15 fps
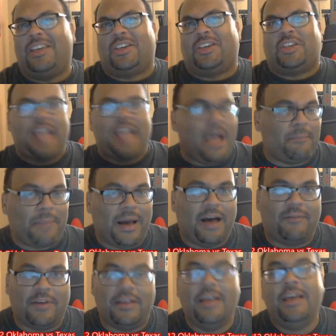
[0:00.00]
You snap
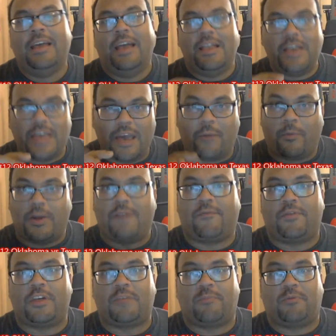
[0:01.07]
out of it, and you get ready
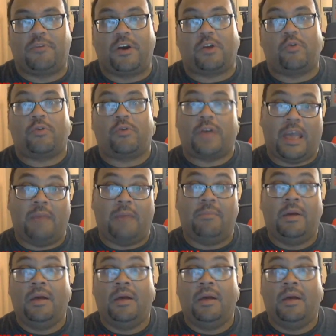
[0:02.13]
for this particular game.